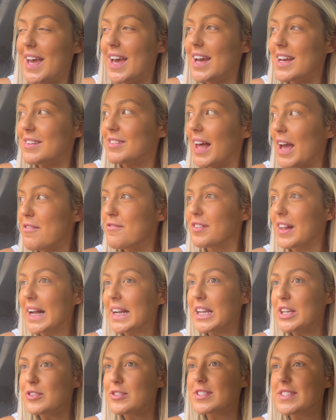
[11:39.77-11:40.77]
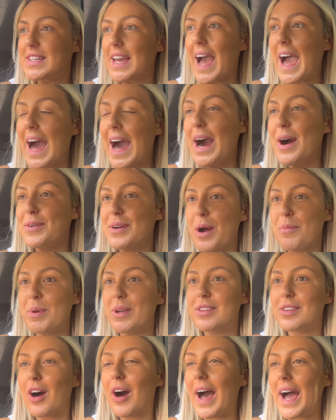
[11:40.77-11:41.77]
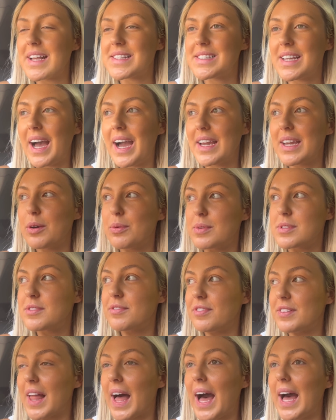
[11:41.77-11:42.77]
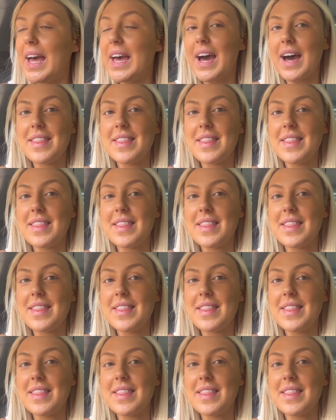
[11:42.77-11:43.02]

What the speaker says: and like flagging us down, and we thought our tyre was flat,